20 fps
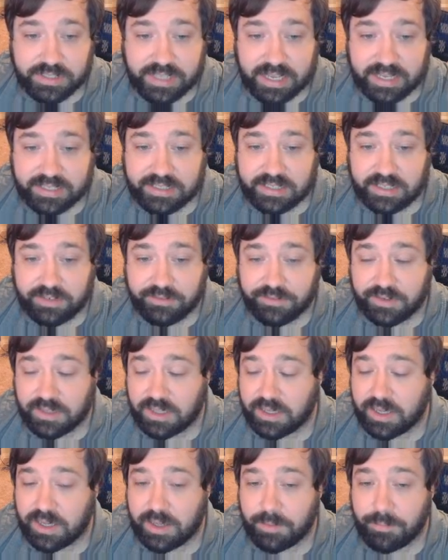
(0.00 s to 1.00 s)
testing for
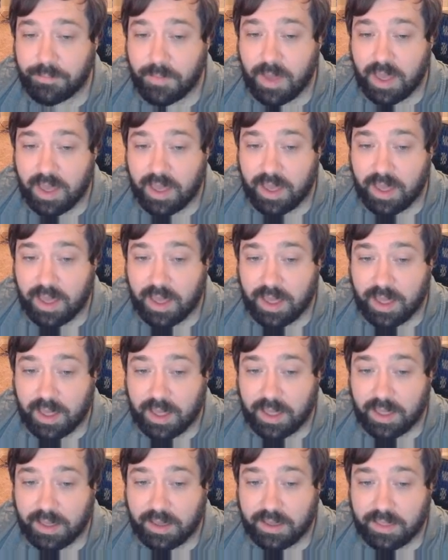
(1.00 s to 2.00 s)

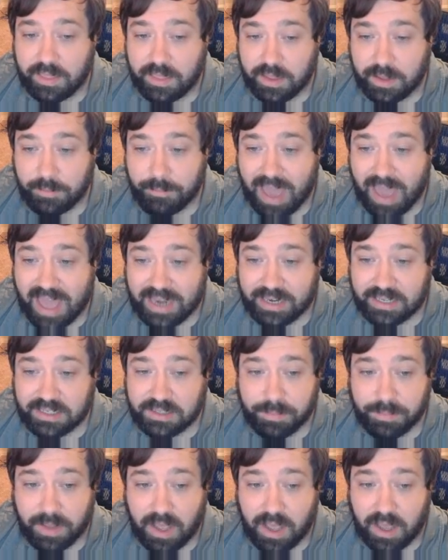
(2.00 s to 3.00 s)
the Madness
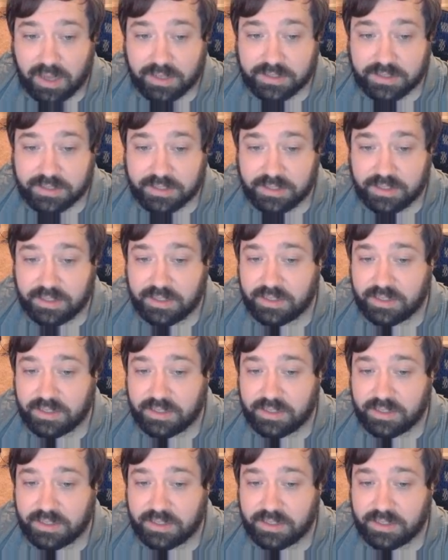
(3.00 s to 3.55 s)
box.